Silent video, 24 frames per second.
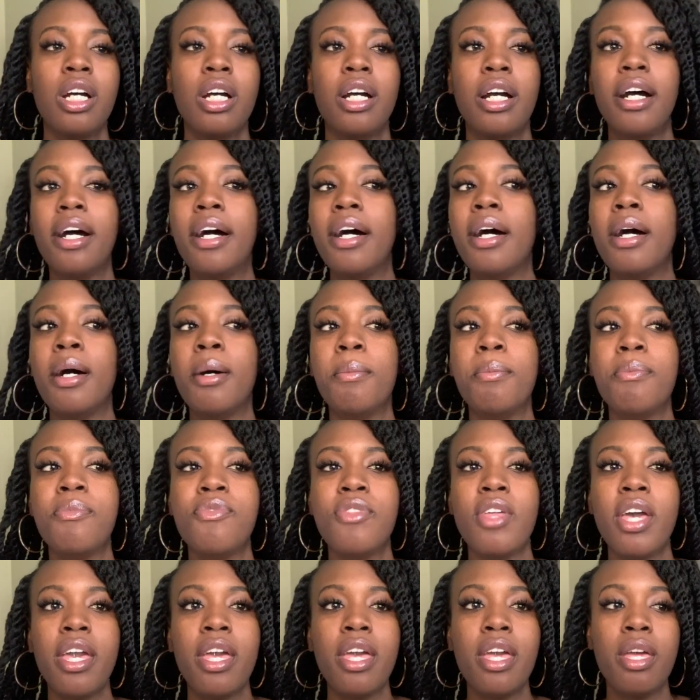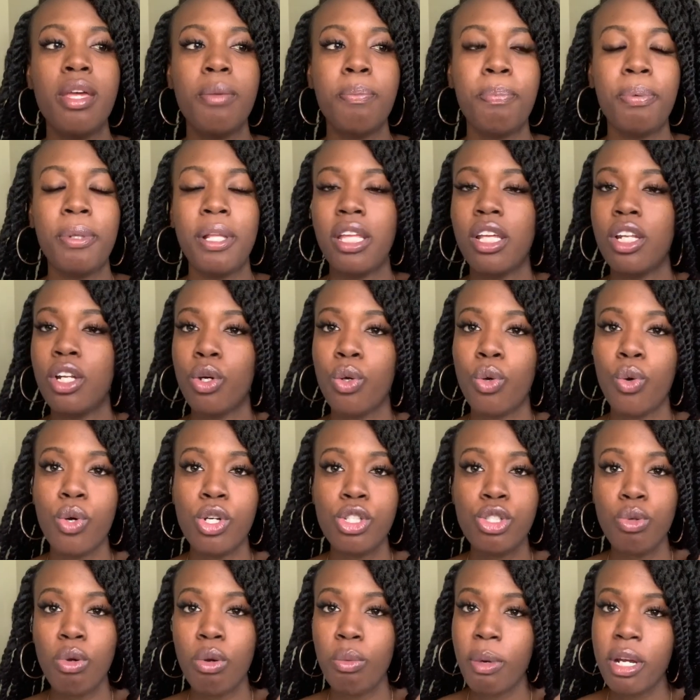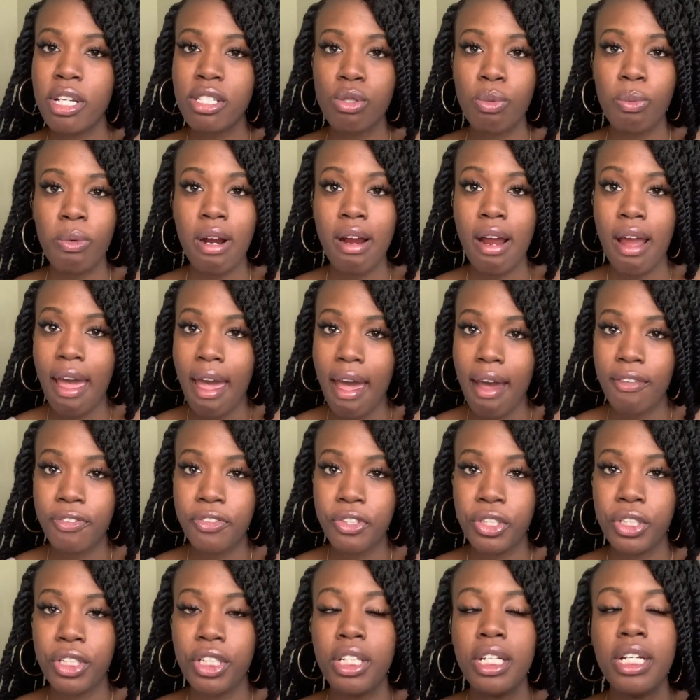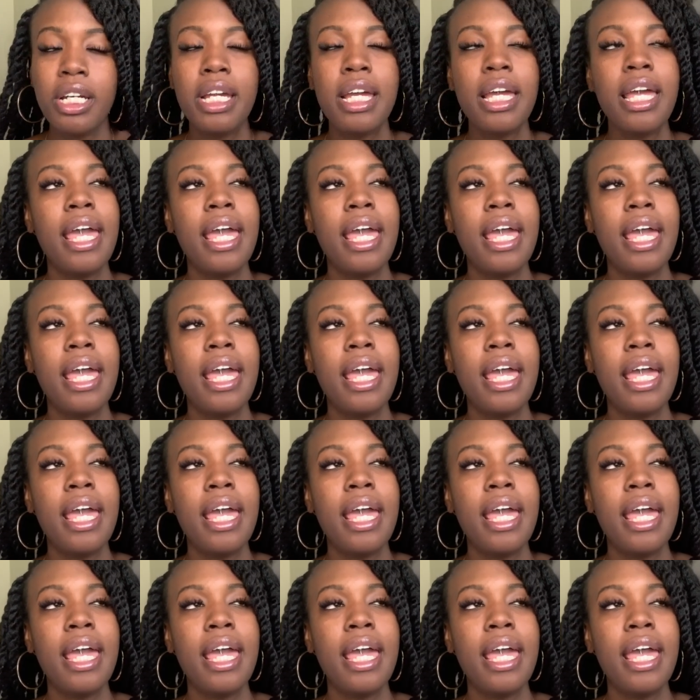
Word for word: Um, they plan on going to a restaurant after